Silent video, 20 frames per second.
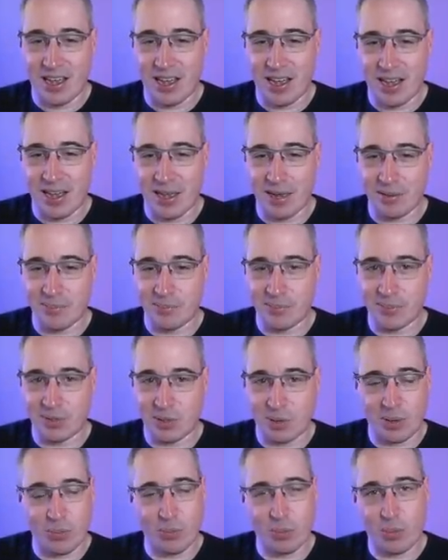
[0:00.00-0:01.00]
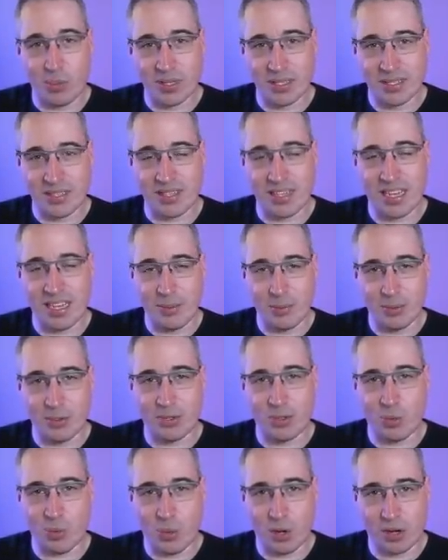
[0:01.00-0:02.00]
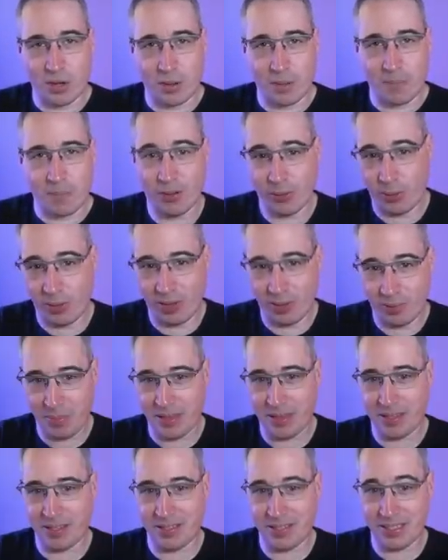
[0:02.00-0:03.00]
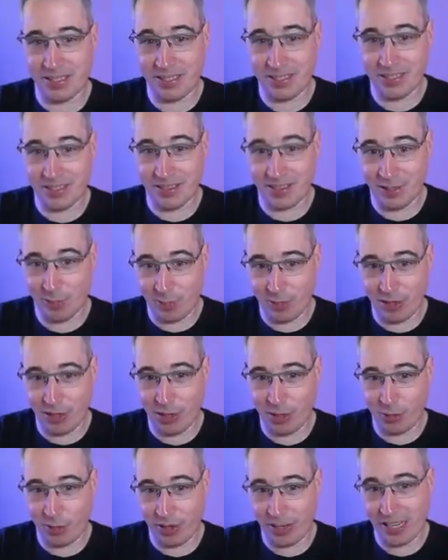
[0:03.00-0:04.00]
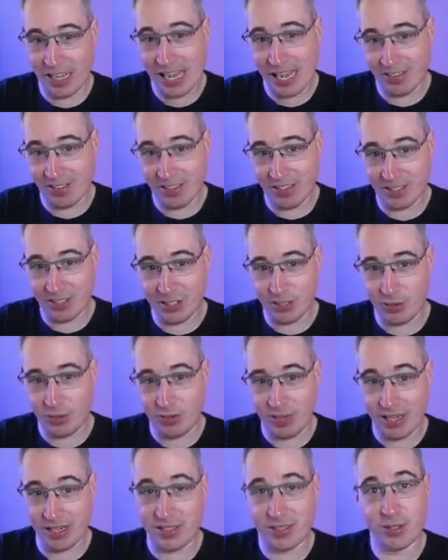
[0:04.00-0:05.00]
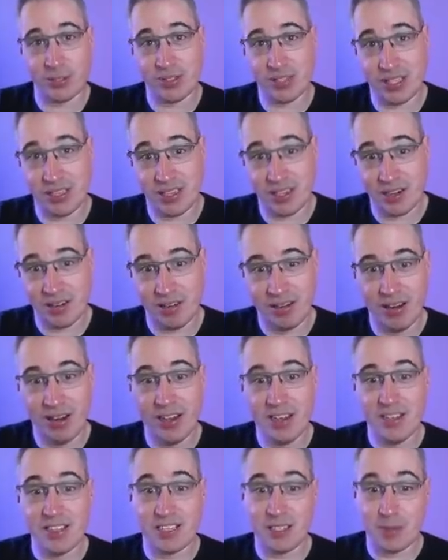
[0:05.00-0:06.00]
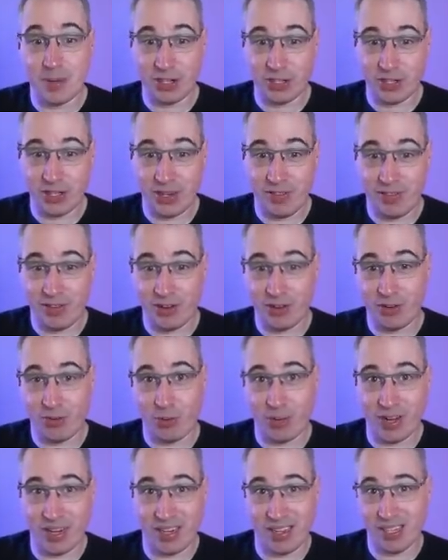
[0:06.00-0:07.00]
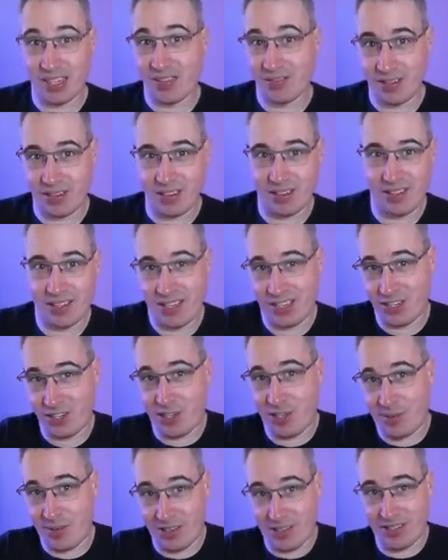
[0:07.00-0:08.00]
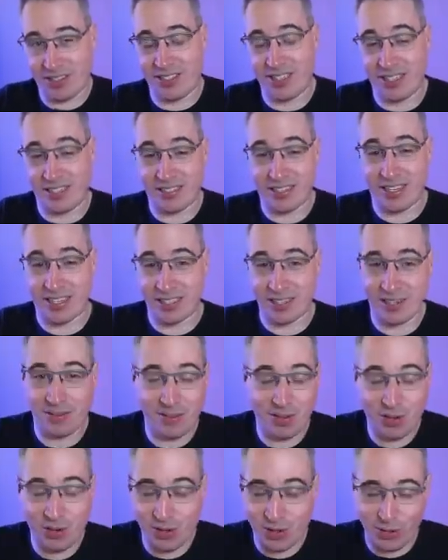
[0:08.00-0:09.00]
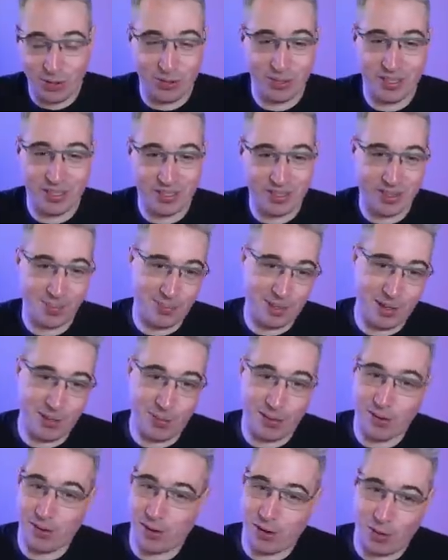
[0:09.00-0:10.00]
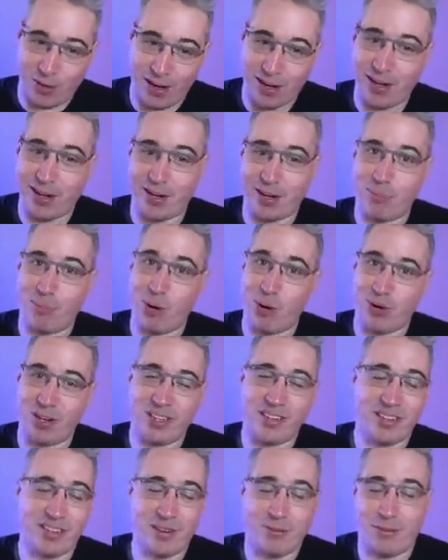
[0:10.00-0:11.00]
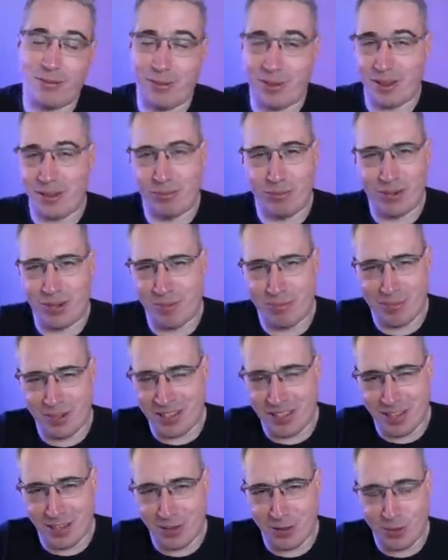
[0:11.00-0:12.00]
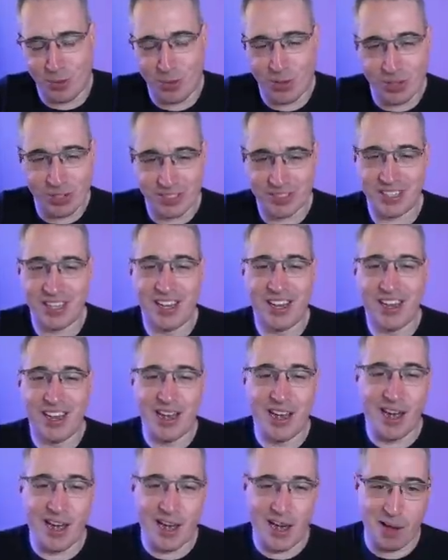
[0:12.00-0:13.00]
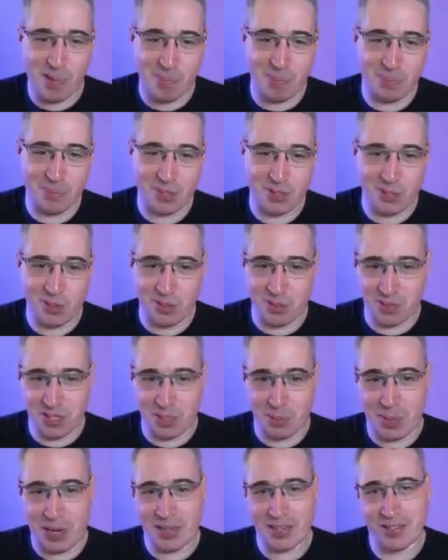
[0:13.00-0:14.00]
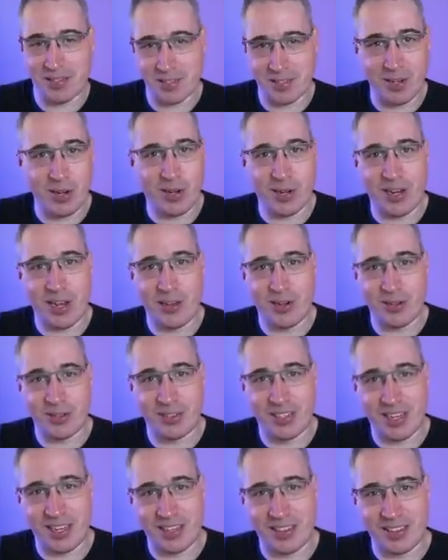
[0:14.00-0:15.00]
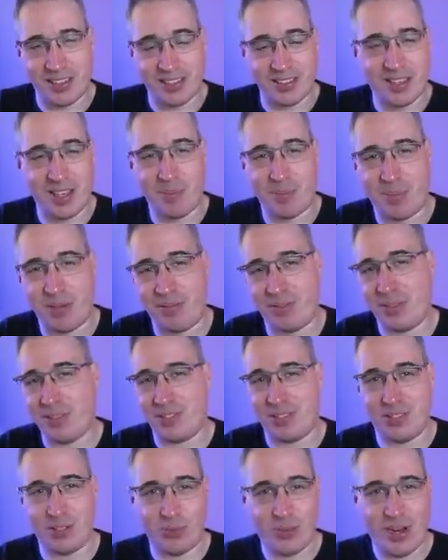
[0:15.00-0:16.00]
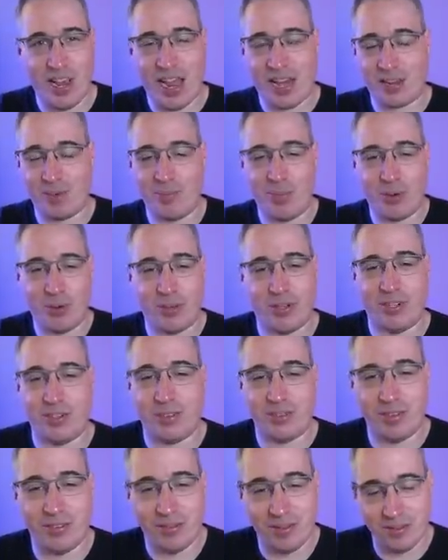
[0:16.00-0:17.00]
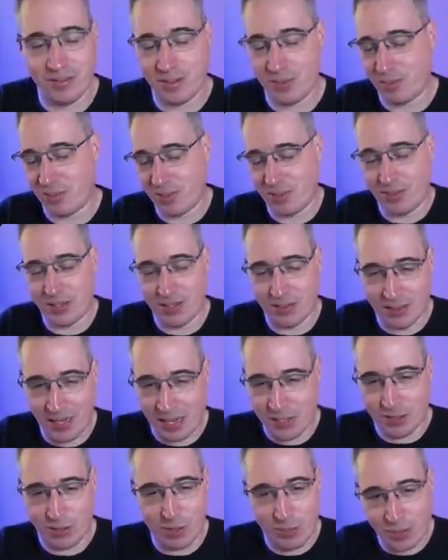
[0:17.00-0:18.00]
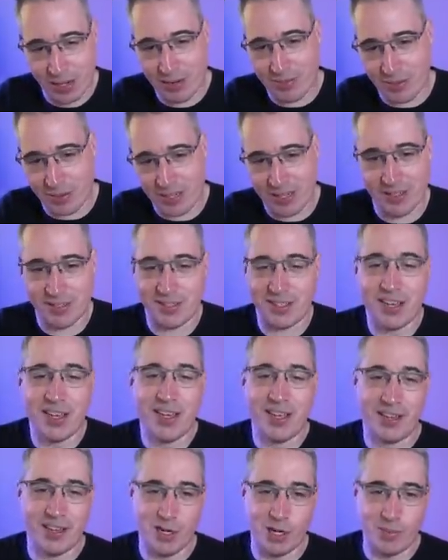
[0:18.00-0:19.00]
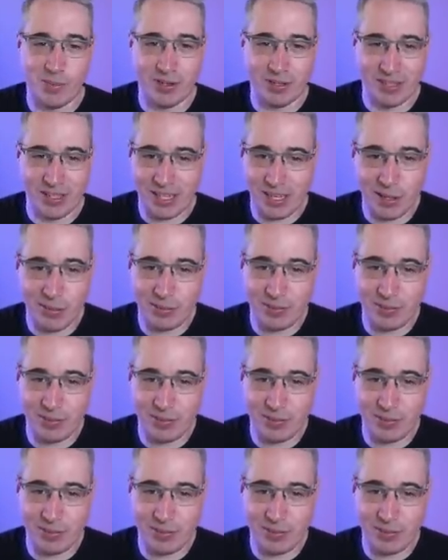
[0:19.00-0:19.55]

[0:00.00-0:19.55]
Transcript: Um, so I wasn't able to work. Now I will admit this is a little bit annoying having to nest those in there, especially if you're just writing like vanilla HTML and CSS. If you're using something where you're creating a component, it really wouldn't be the end of the world. Um, so it depends on how you're setting things up. But if this is a React component or even you know, Svelte or whatever it is that you're building